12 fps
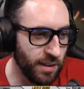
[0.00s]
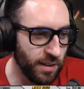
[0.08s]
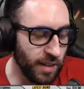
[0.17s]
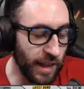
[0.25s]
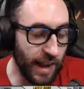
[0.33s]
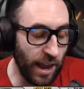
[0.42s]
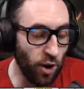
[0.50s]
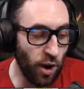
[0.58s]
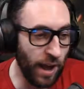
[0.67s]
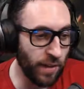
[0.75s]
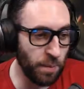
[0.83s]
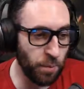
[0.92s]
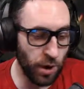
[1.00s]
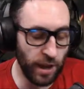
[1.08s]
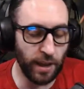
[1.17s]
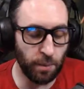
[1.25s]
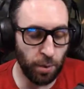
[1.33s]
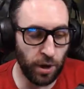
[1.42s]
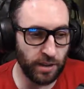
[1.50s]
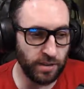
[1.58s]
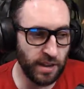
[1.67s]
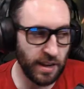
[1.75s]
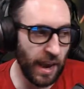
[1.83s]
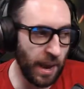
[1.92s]
Like, I don't know how they'd put it into
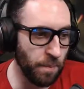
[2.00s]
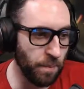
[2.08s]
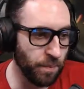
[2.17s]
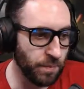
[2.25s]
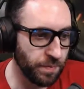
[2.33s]
the game.